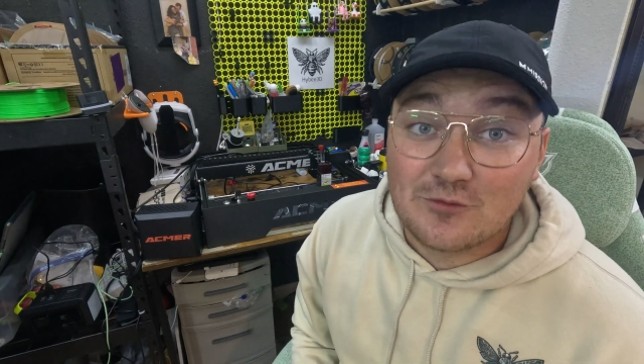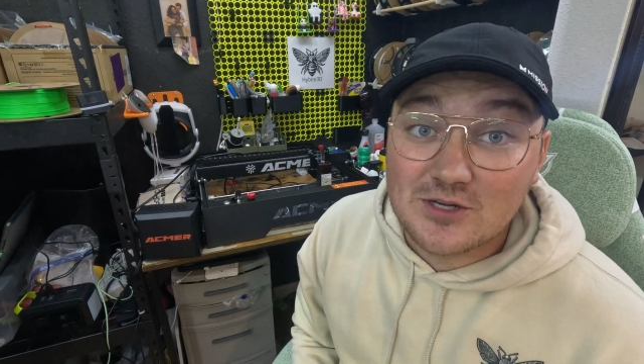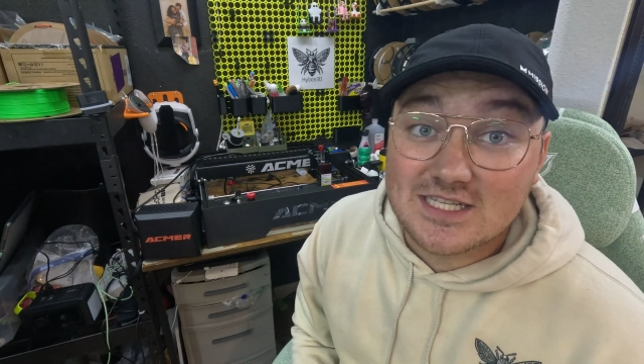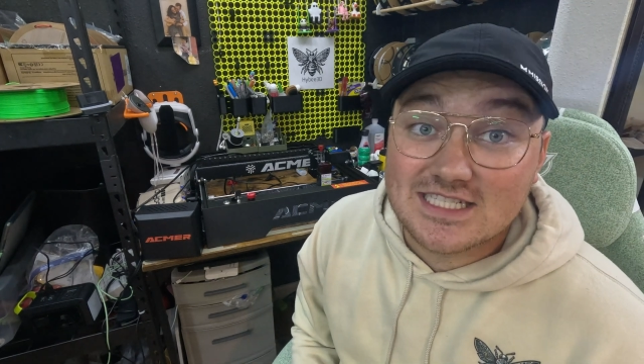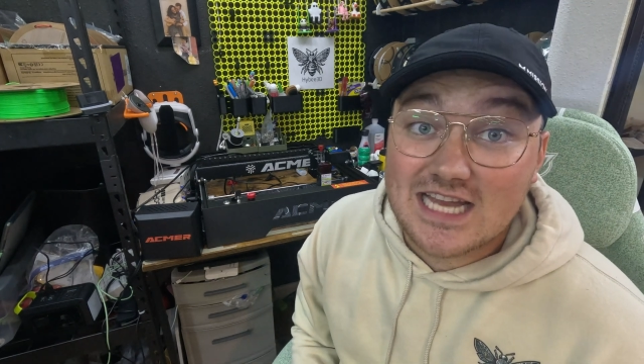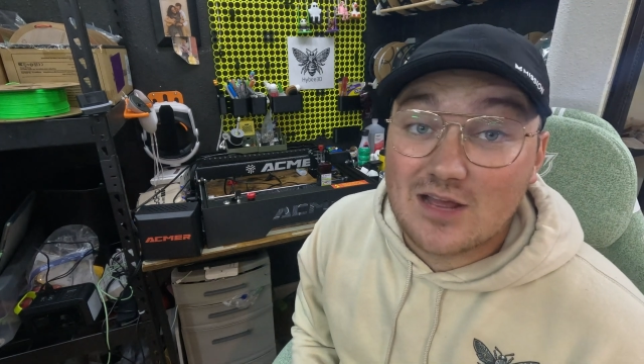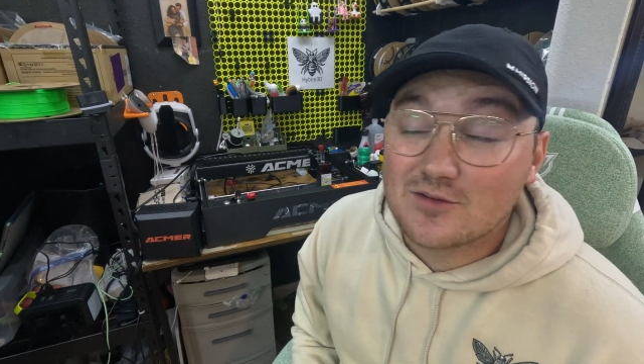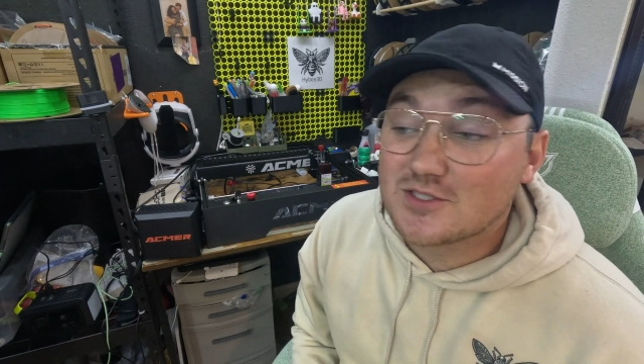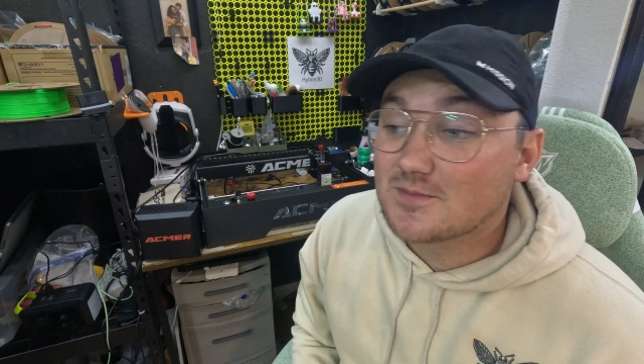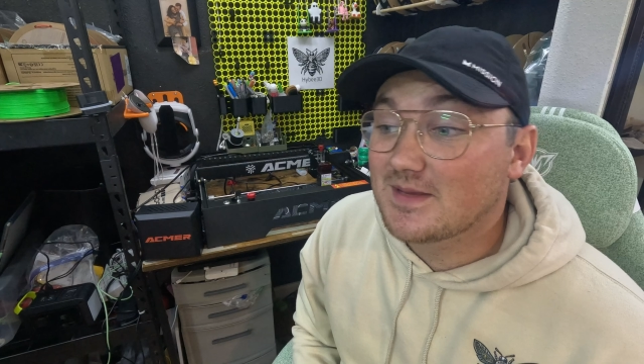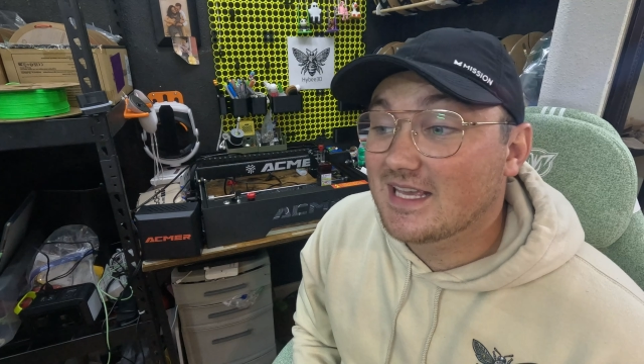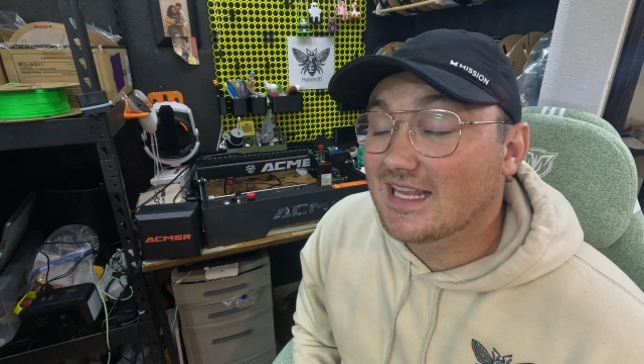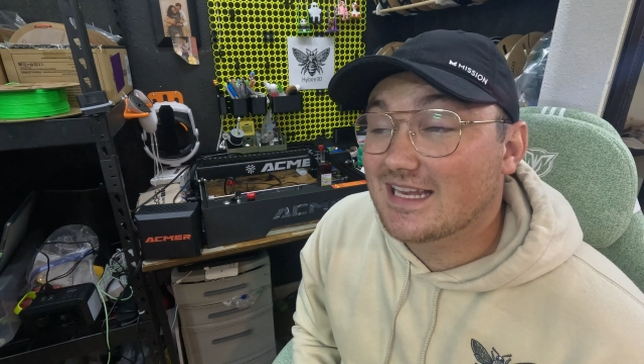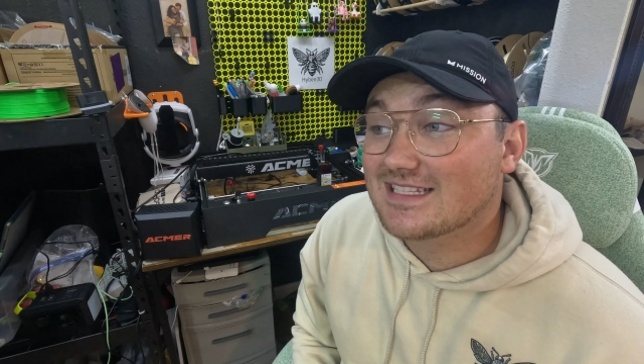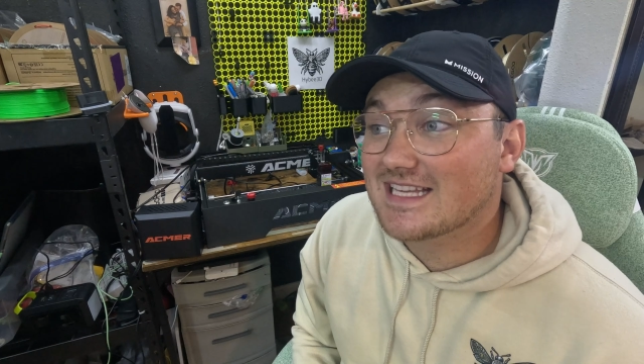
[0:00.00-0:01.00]
reached out to
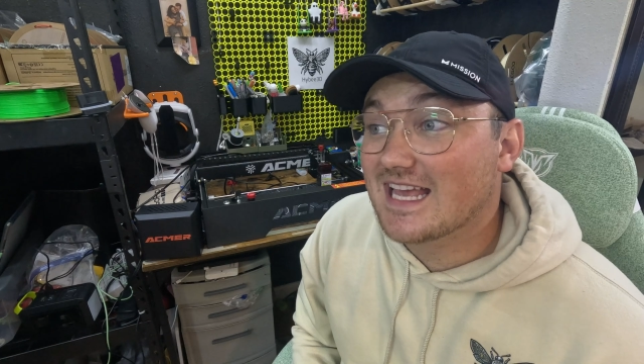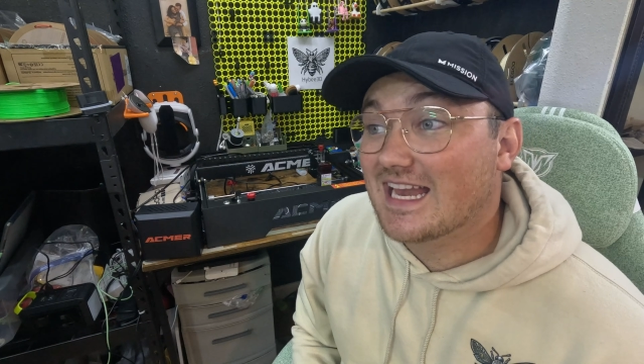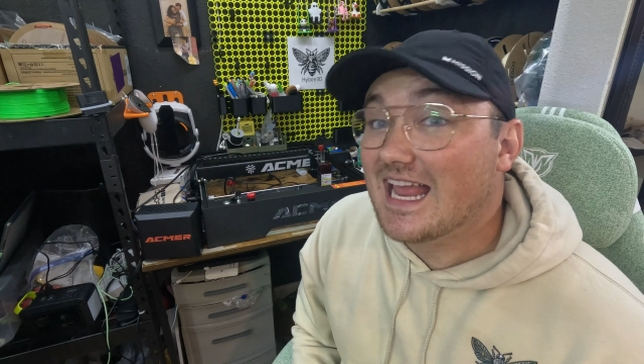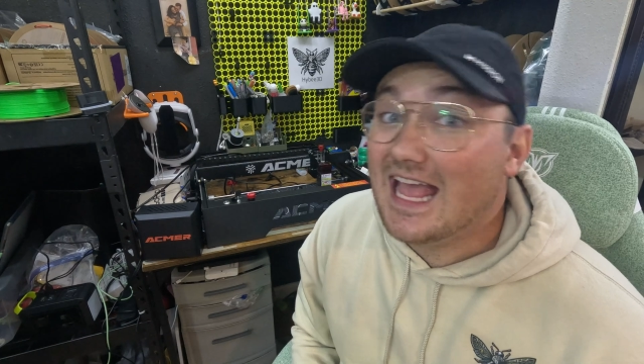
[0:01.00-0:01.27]
me and said,